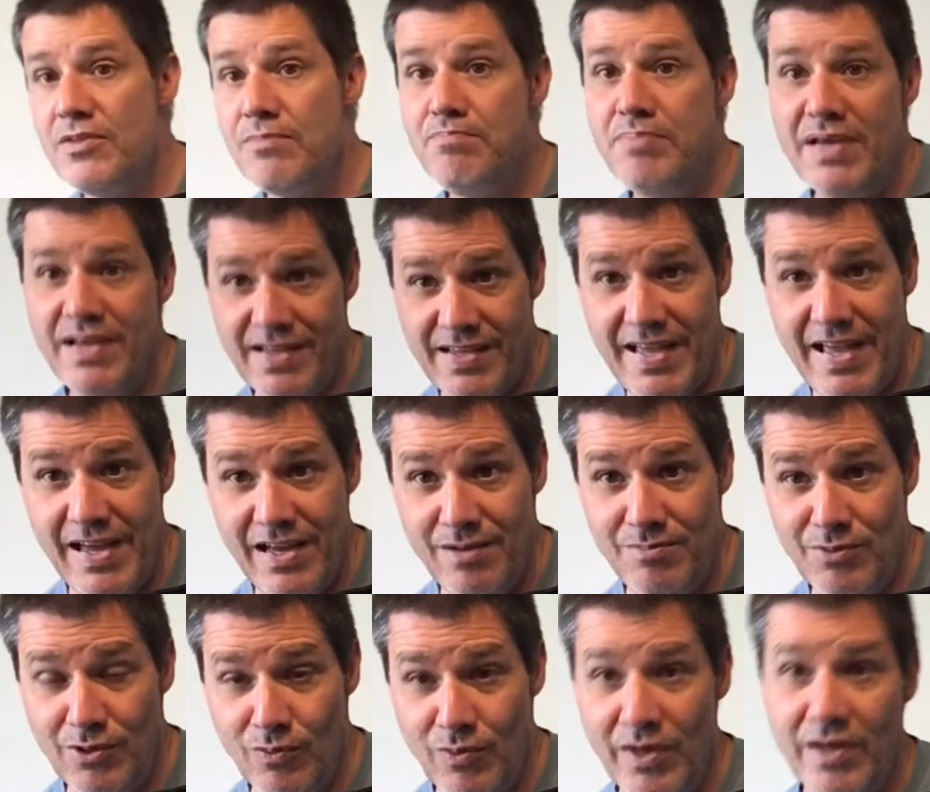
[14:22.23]
big
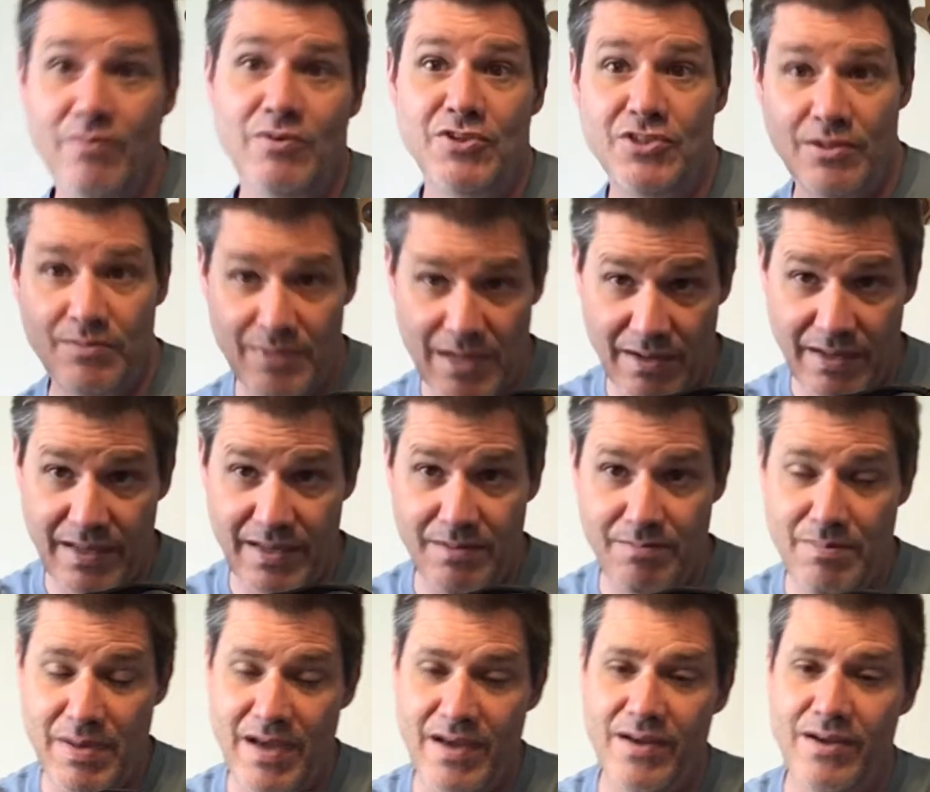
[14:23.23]
Campbell one, which I'm not getting
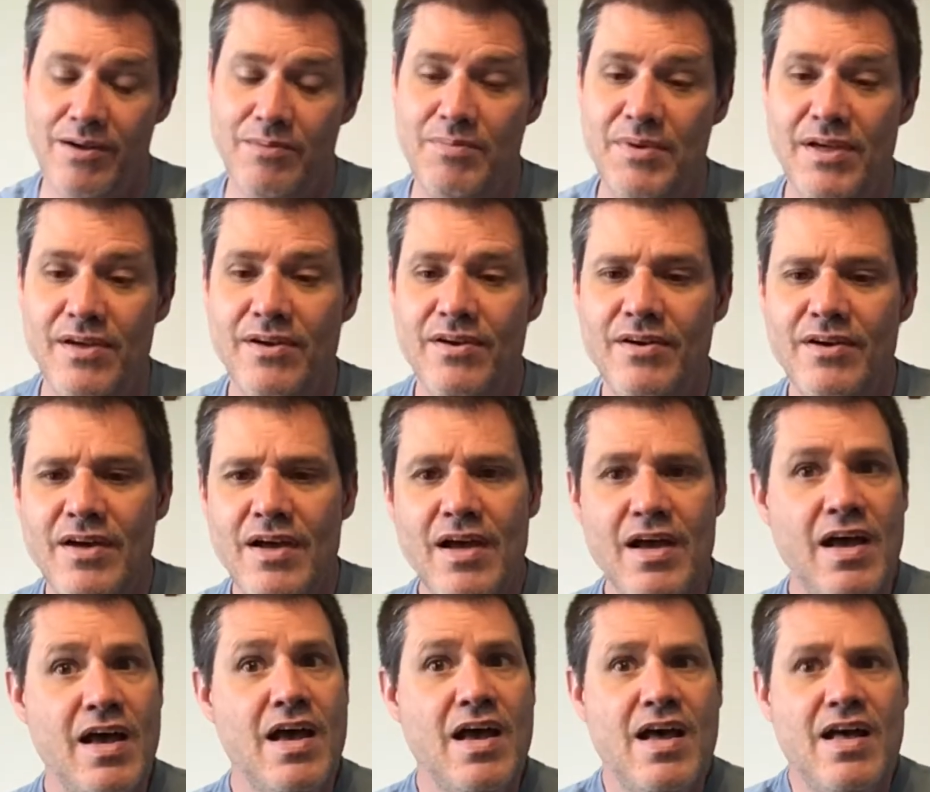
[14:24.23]
back up here,
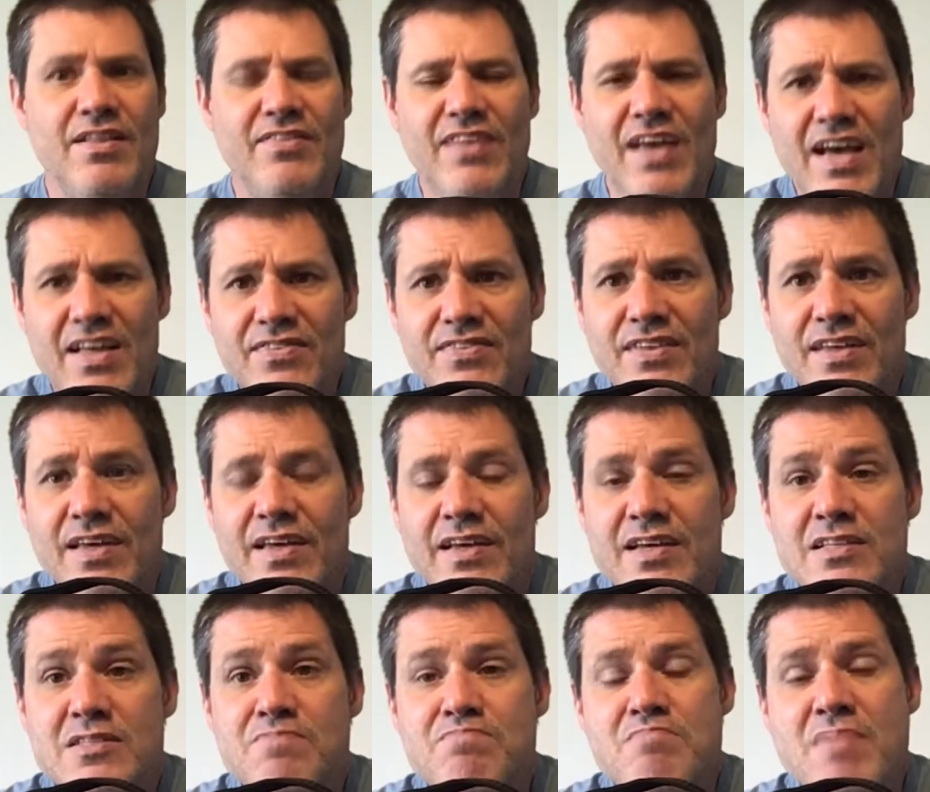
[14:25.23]
that thing
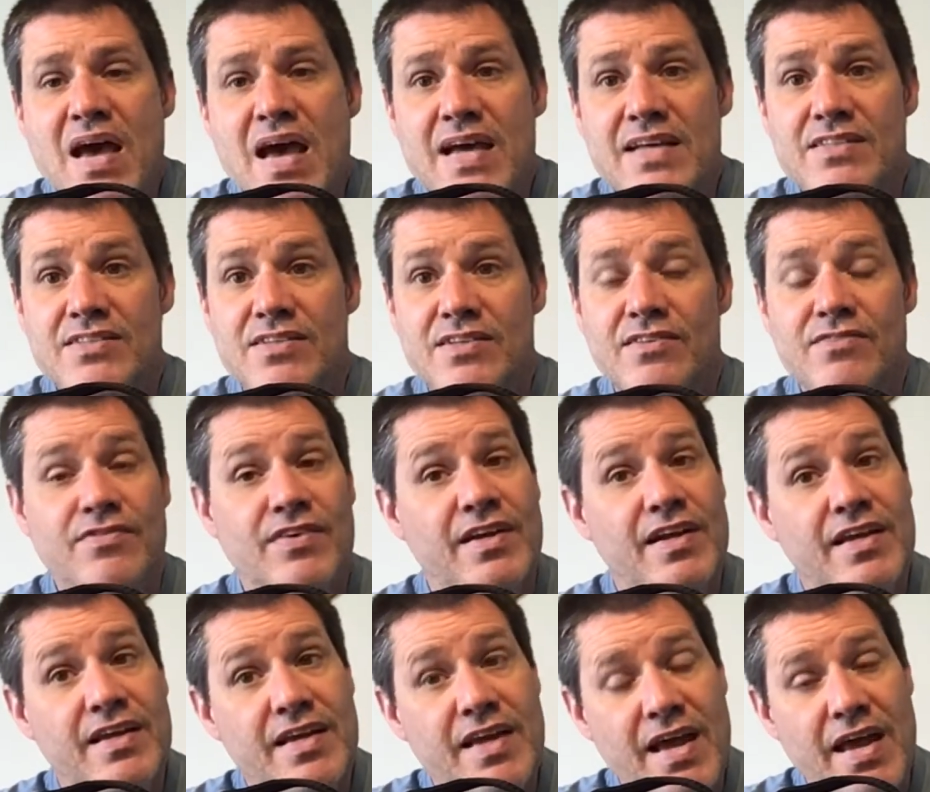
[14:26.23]
is massive. And
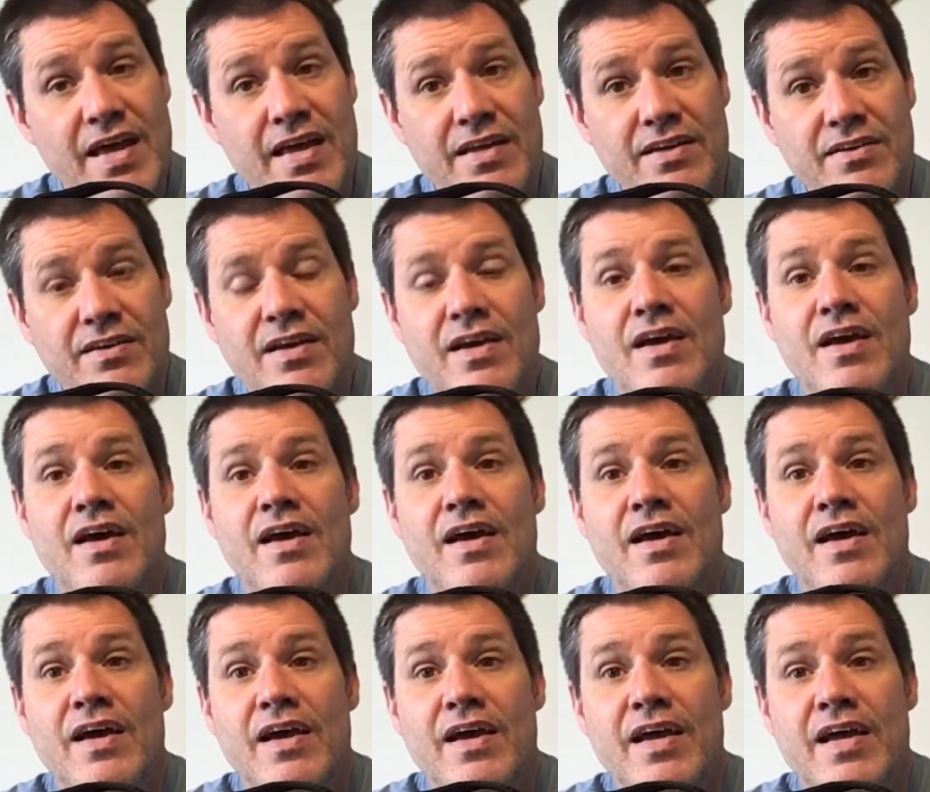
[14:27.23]
again,
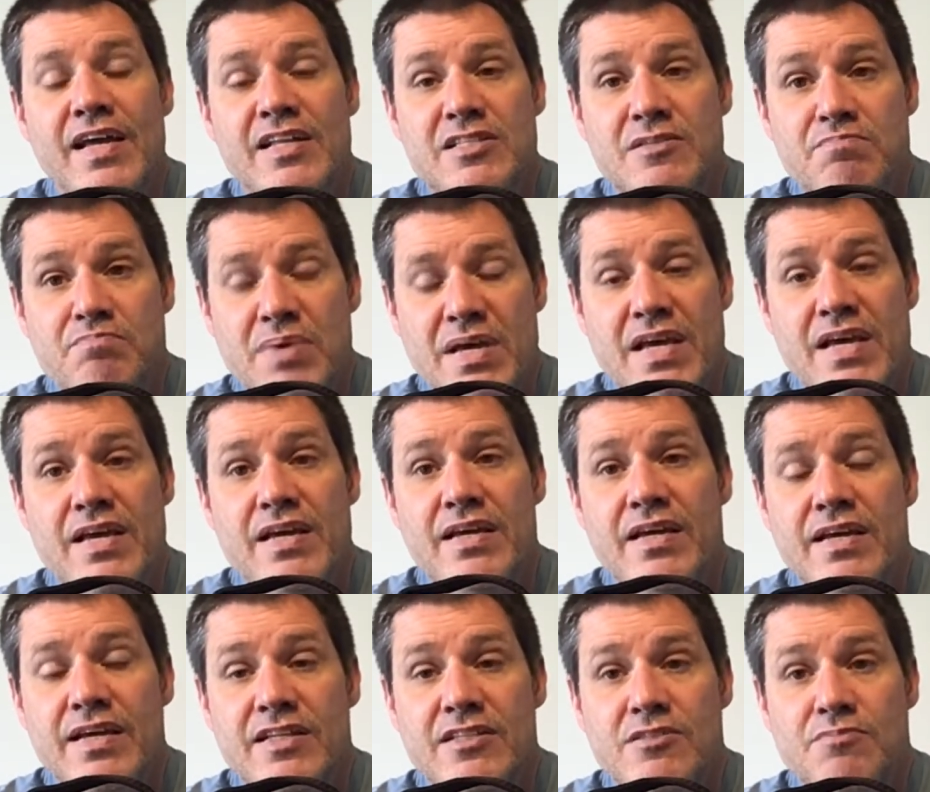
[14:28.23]
it's
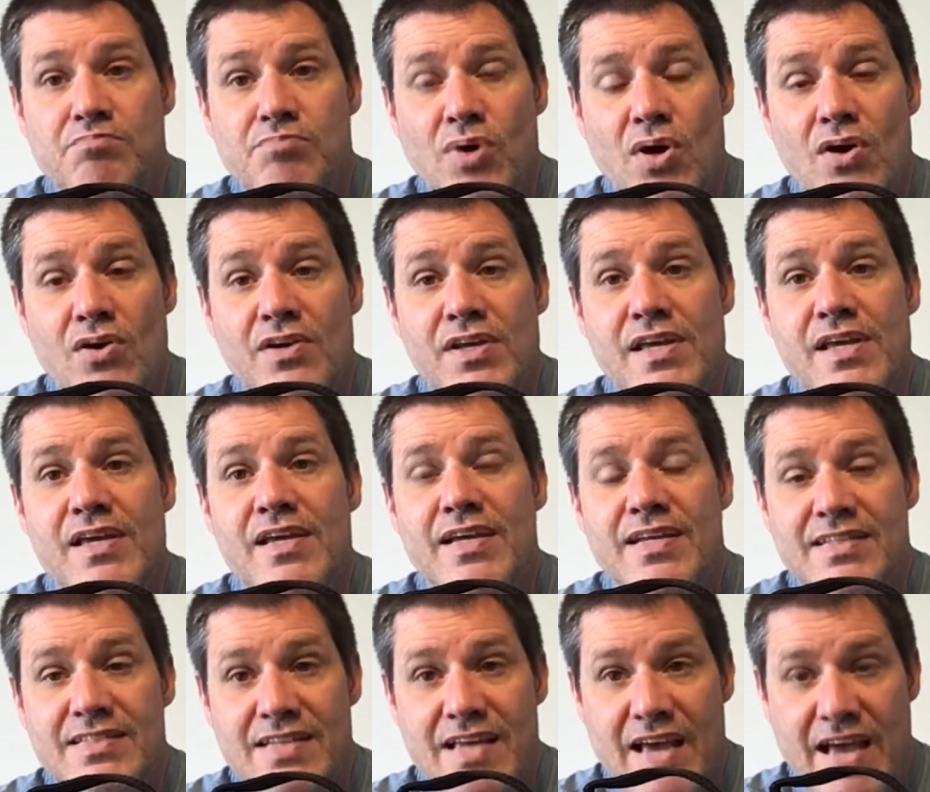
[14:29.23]
big, it's bulky,
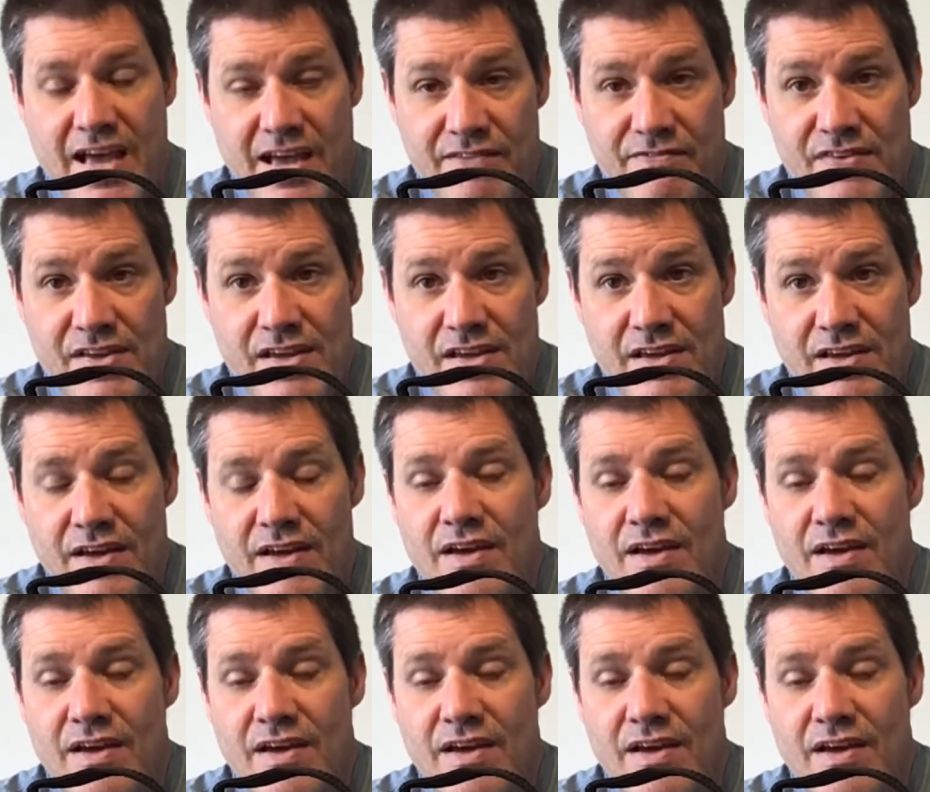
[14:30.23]
it's heavy.